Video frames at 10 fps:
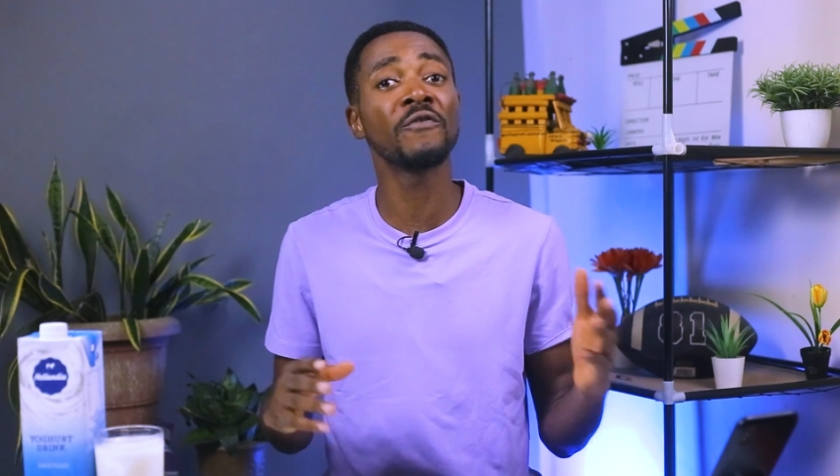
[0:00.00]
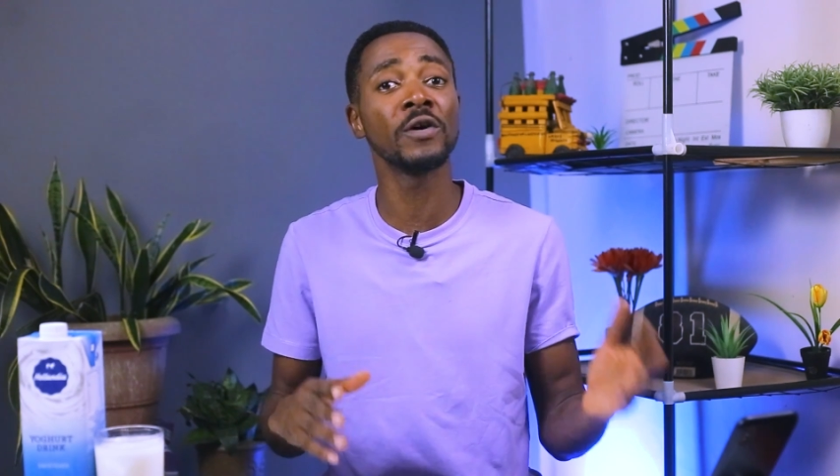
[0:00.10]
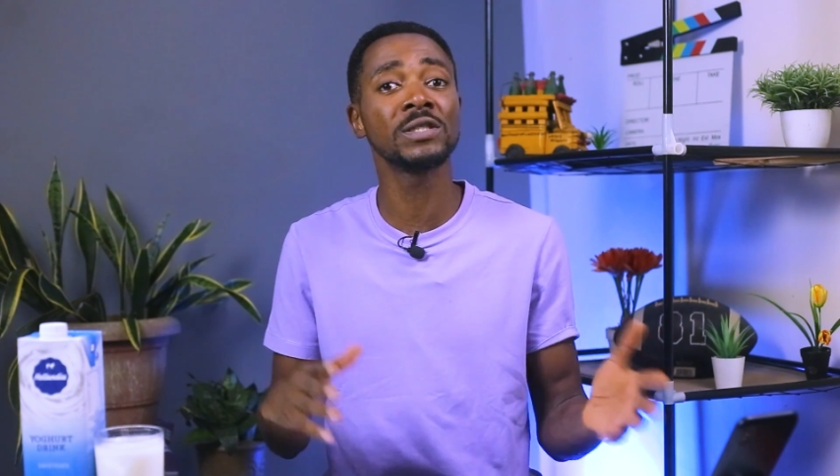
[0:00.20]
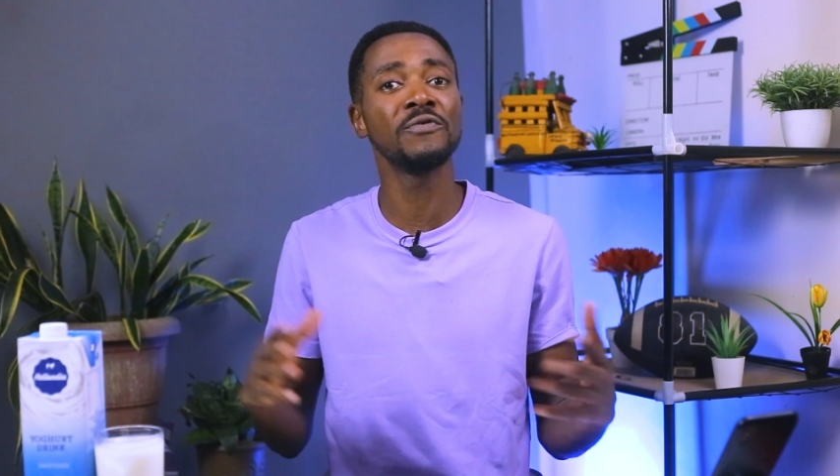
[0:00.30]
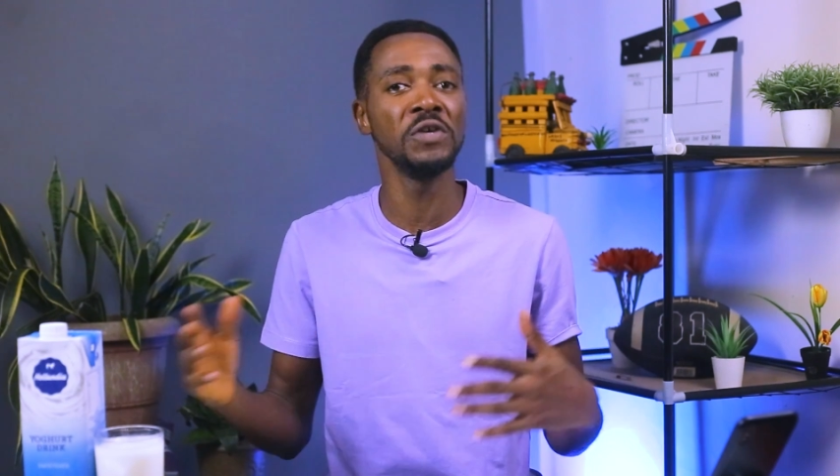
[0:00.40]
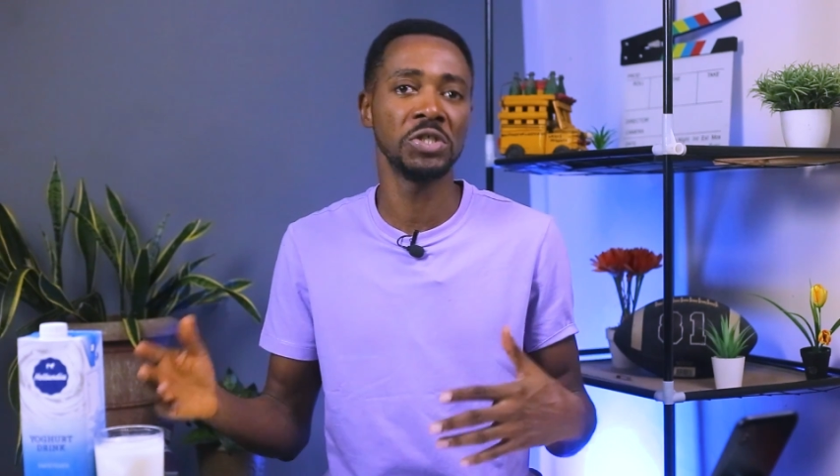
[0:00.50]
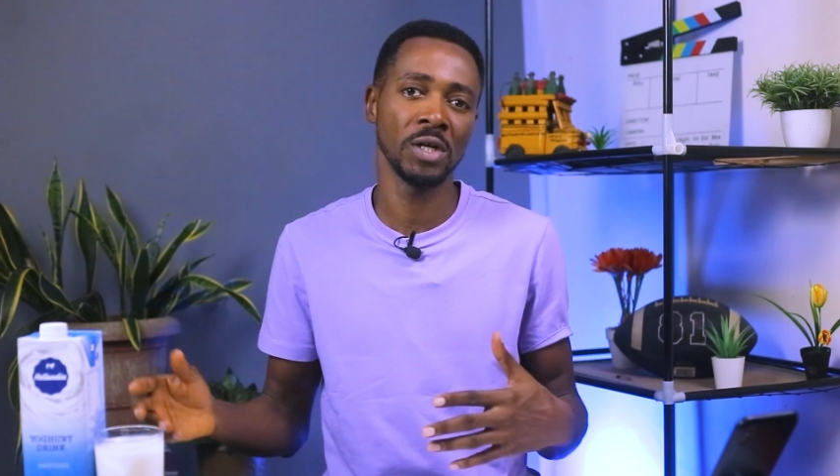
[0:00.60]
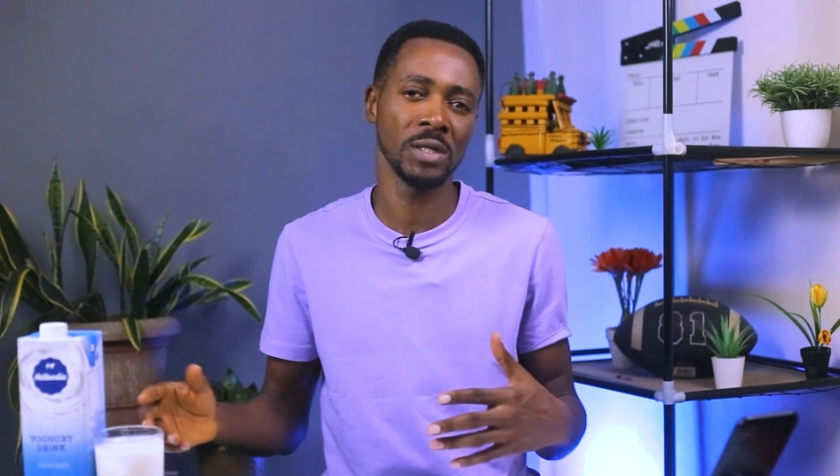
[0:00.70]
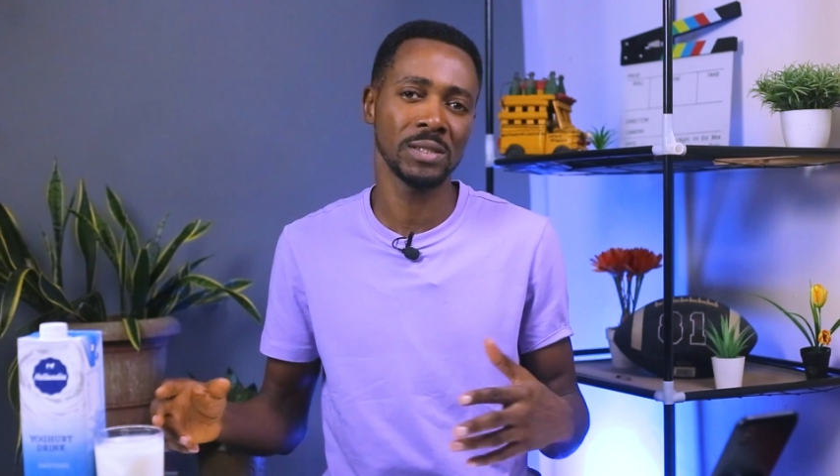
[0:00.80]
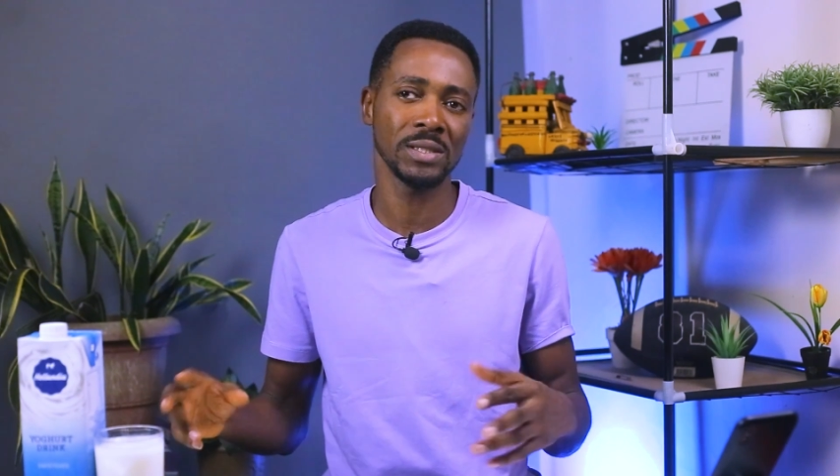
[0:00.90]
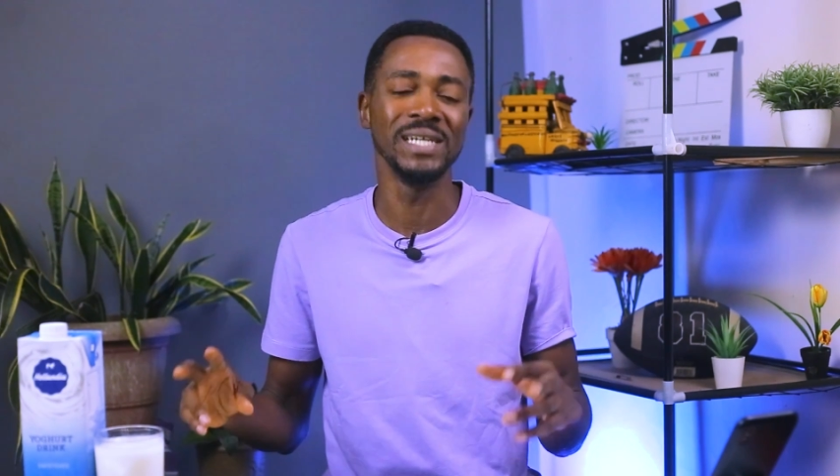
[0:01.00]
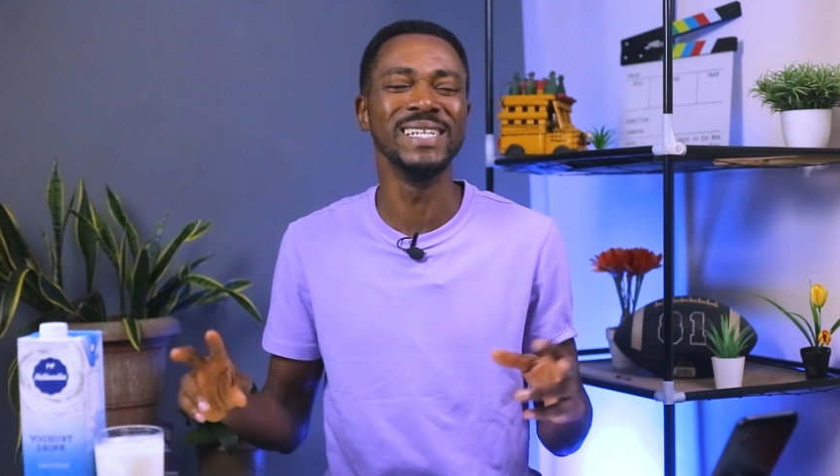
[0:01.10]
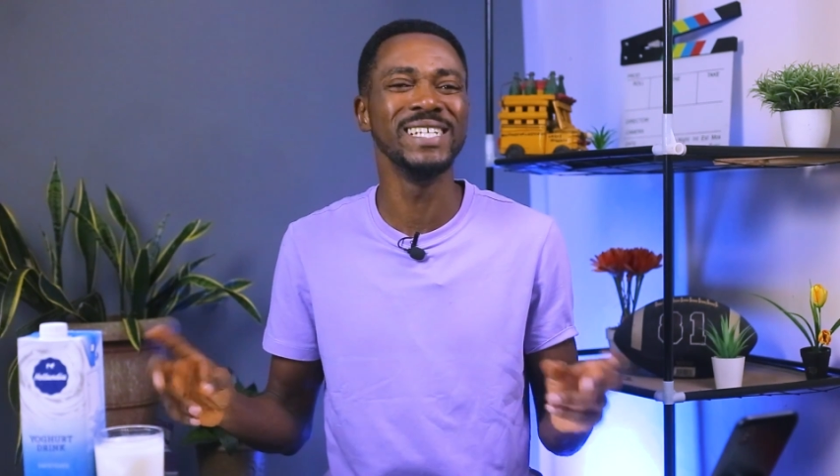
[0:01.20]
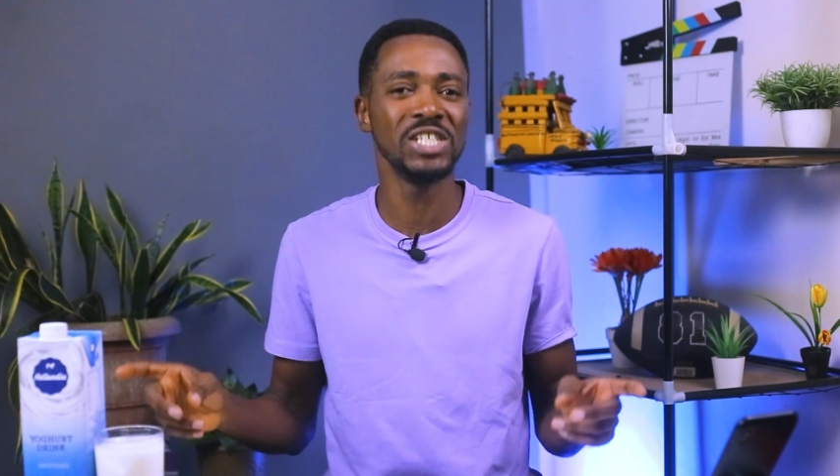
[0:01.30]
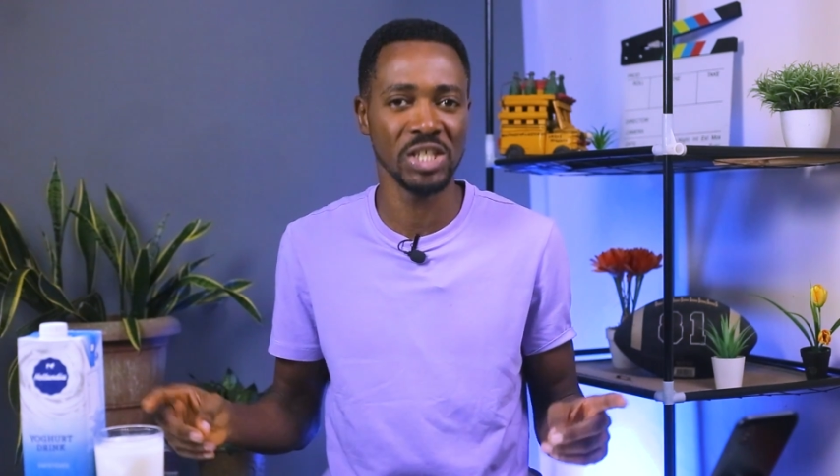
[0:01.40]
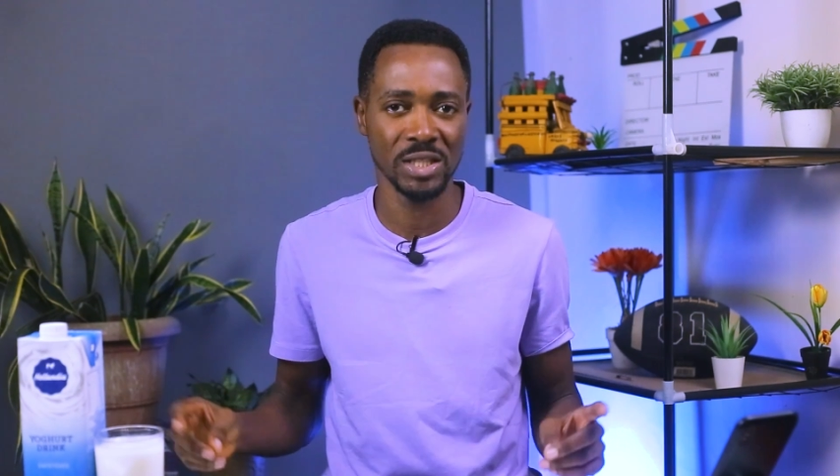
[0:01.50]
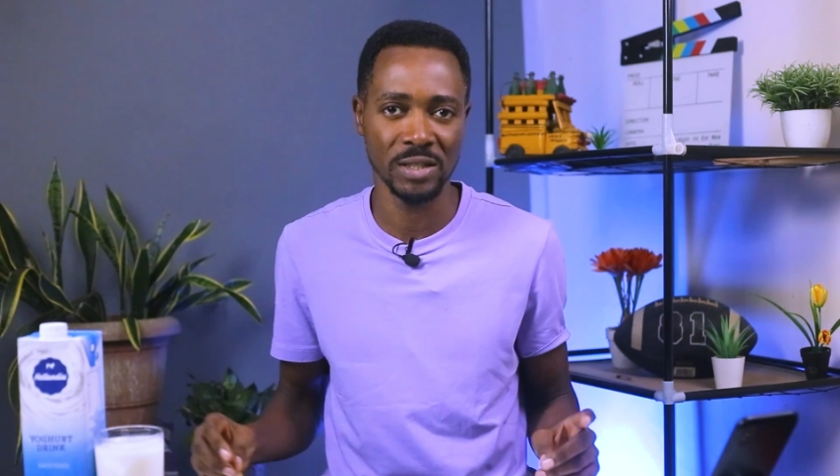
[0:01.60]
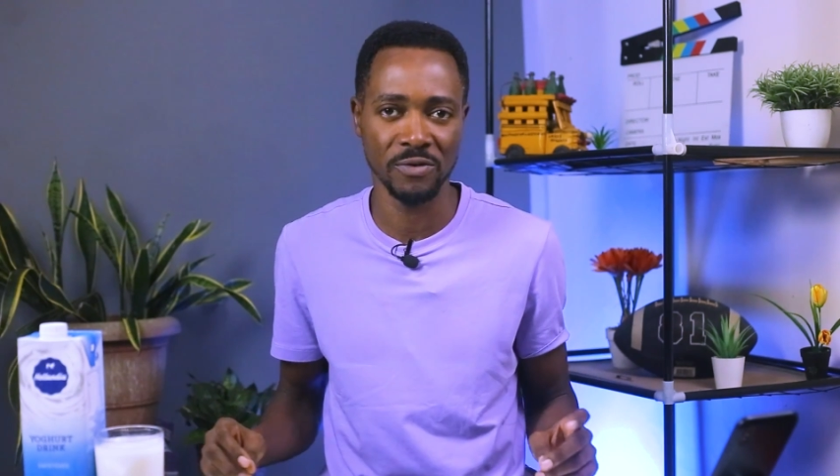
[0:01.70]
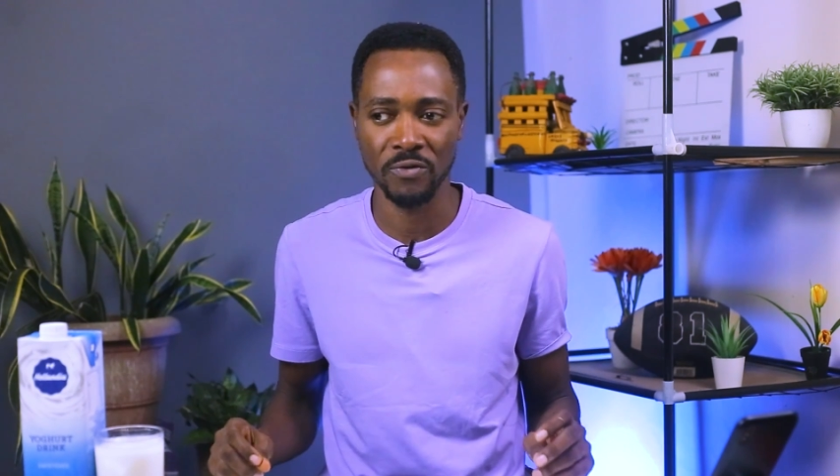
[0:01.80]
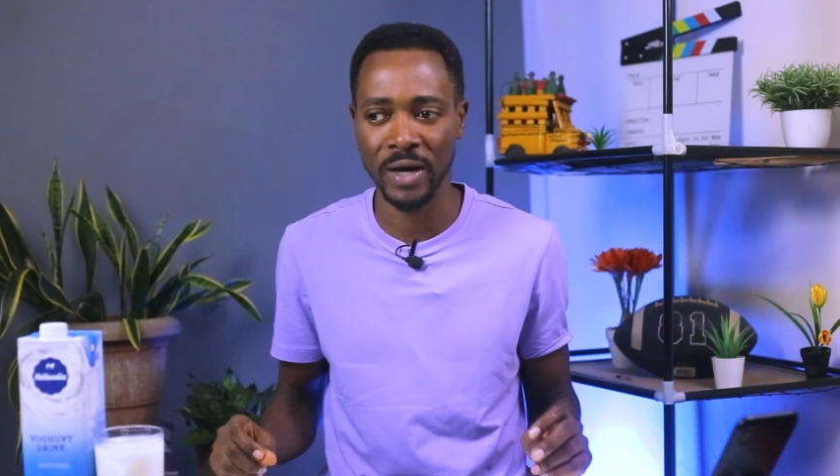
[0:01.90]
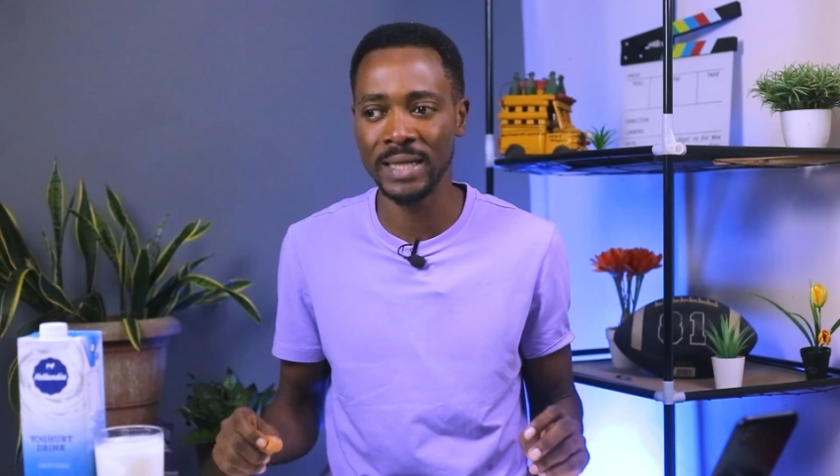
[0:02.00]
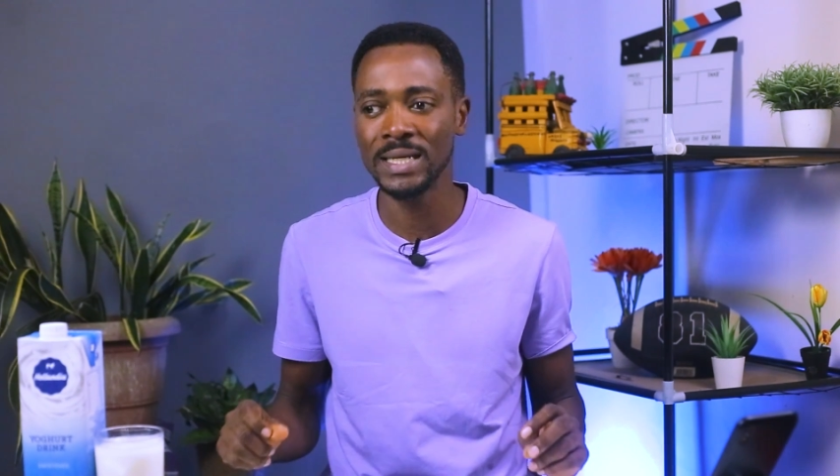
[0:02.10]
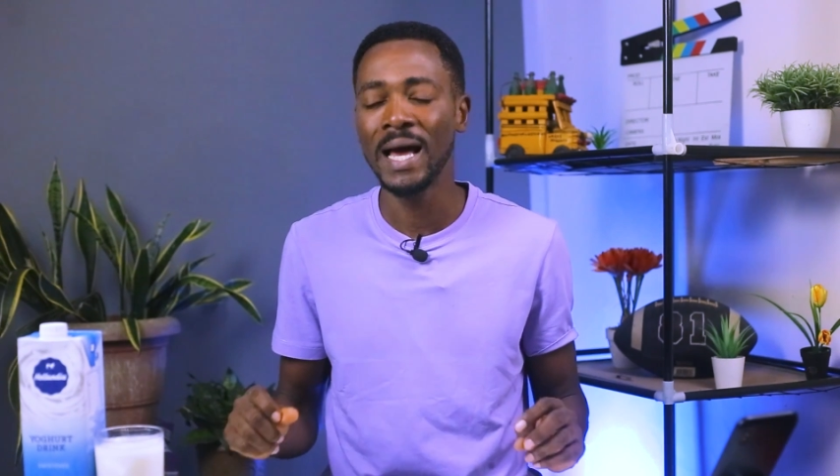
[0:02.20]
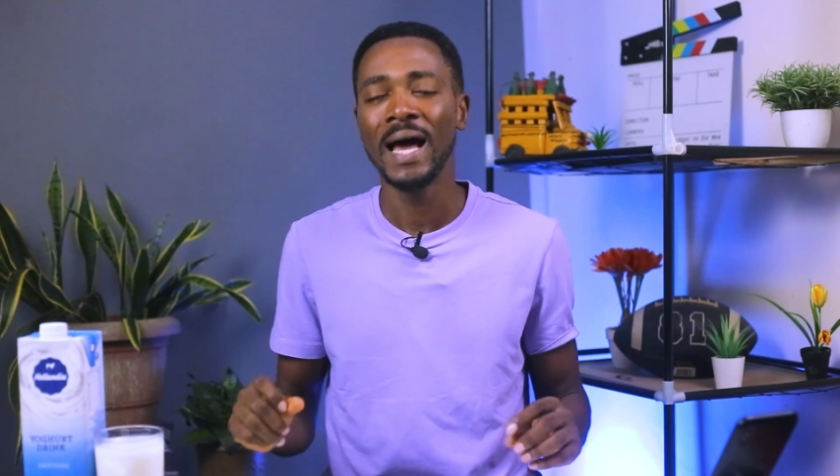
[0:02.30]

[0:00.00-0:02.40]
First Features initiative, right?